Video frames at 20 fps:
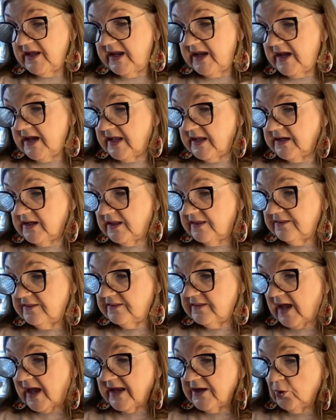And
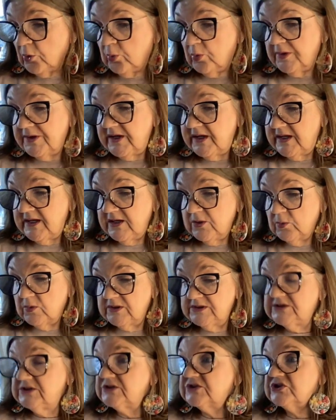I don't want
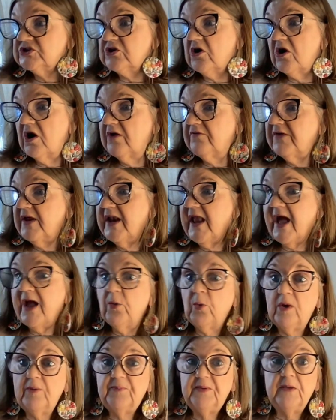anyone to starve. And I
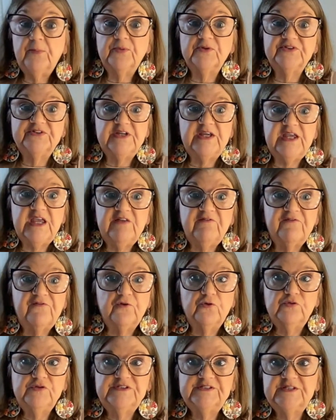want people to eat
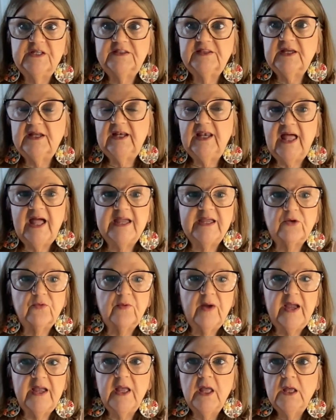foods that they like,
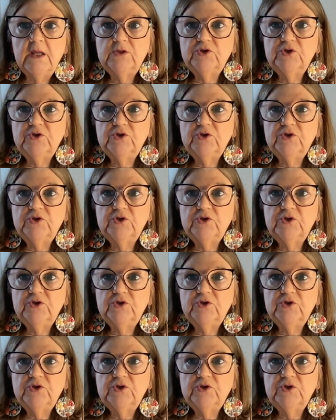right?